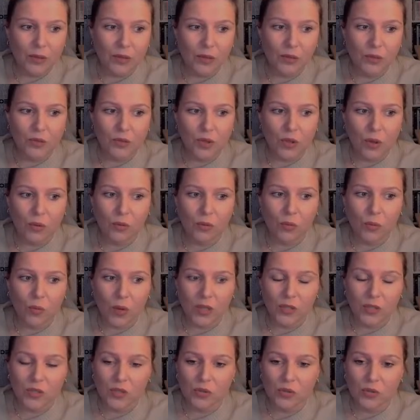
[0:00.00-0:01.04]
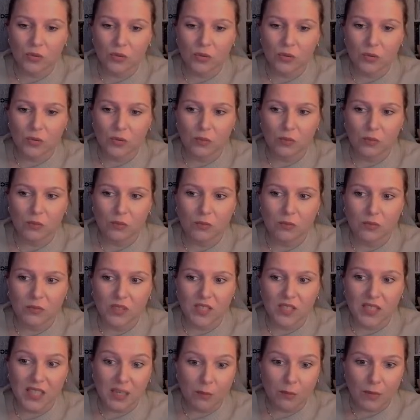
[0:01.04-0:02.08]
who don't want to
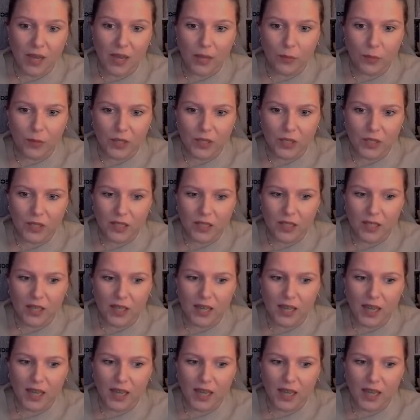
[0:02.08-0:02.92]
see my work.